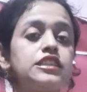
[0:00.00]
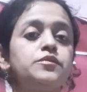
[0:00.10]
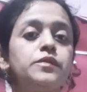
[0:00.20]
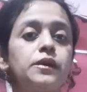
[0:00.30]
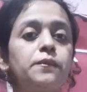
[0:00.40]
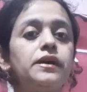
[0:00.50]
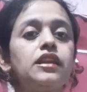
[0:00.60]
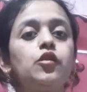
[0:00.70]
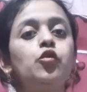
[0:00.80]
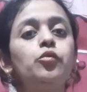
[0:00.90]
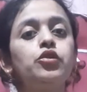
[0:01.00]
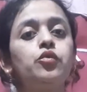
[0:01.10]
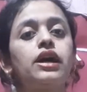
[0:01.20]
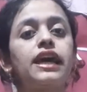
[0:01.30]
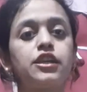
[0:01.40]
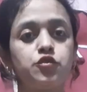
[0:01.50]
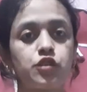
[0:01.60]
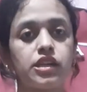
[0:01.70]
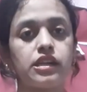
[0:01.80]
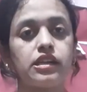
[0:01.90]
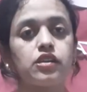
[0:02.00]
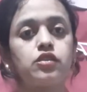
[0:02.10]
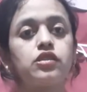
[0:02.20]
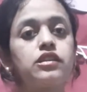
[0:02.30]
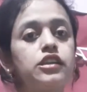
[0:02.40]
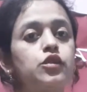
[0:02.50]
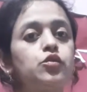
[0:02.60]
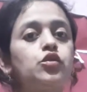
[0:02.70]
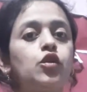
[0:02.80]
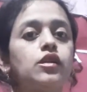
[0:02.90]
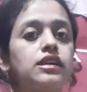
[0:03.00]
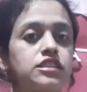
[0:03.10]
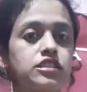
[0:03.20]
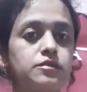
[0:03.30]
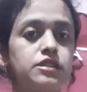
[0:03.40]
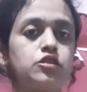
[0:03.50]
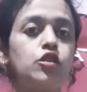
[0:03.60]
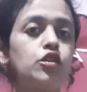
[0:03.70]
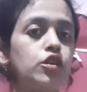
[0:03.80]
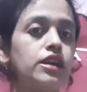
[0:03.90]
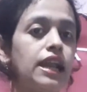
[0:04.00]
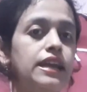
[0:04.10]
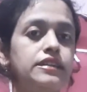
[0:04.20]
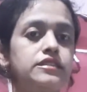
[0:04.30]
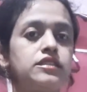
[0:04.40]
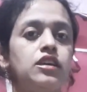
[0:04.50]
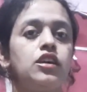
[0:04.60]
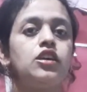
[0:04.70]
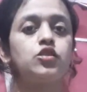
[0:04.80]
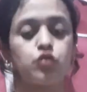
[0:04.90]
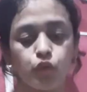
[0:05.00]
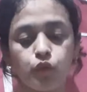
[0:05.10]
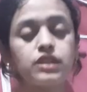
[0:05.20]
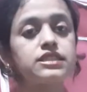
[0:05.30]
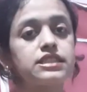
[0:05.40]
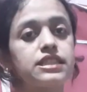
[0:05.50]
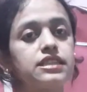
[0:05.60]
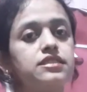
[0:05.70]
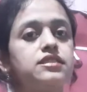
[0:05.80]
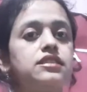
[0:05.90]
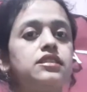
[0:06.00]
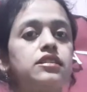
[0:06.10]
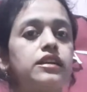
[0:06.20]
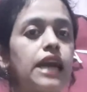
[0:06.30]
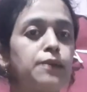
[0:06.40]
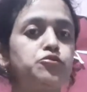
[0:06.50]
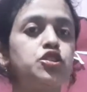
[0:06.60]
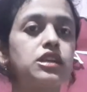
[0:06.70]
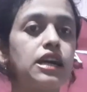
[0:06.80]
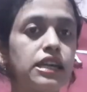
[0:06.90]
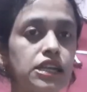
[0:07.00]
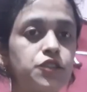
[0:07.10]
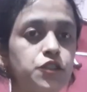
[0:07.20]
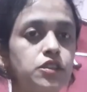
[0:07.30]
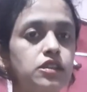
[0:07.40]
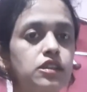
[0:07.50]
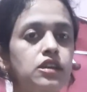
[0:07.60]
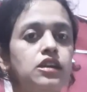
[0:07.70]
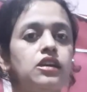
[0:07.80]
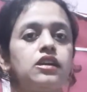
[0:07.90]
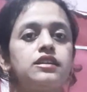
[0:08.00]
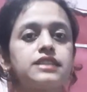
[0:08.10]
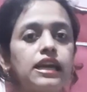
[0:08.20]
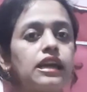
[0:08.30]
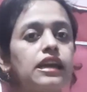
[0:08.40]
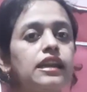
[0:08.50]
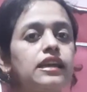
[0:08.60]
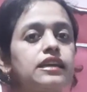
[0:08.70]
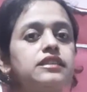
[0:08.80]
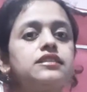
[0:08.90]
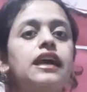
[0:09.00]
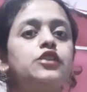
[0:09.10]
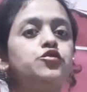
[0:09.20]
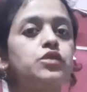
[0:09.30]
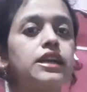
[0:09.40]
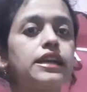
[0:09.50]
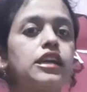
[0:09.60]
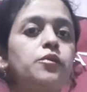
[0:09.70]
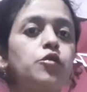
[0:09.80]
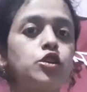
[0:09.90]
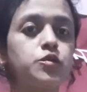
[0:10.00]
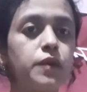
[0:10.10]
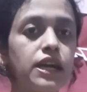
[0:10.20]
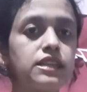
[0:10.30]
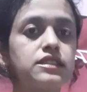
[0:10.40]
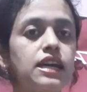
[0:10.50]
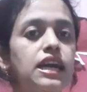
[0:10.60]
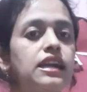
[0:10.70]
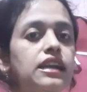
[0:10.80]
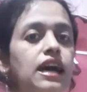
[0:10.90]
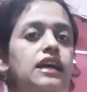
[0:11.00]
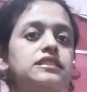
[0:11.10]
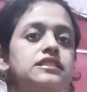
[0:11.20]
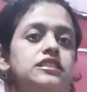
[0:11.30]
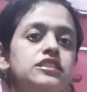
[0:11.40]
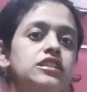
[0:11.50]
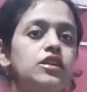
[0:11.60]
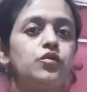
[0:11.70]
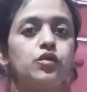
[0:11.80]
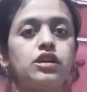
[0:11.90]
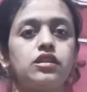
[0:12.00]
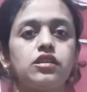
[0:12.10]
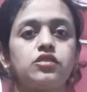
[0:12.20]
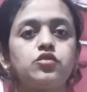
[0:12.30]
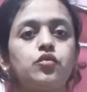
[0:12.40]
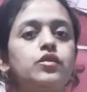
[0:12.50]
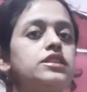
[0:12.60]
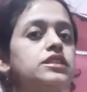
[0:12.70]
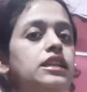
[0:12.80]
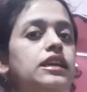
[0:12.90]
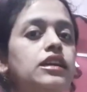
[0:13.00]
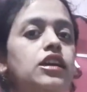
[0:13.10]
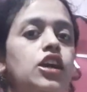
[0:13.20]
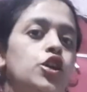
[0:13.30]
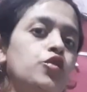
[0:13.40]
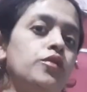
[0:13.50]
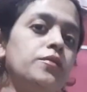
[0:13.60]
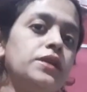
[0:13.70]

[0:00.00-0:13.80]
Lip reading: people whom you are educating into your customers or your clients. So first is capturing attention, second is educating prospects, and last is convert. So firstly, you will